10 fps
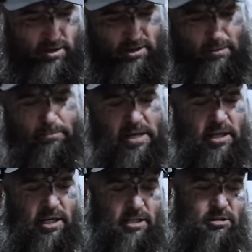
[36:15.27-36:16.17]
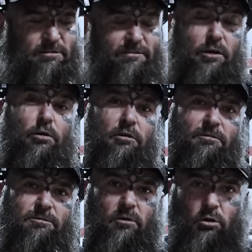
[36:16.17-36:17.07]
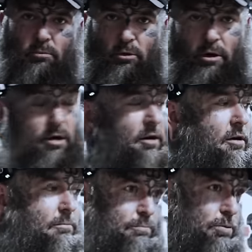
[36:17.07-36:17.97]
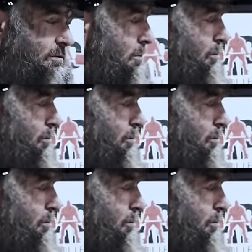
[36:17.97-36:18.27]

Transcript: the ability to feel the floor more. And if you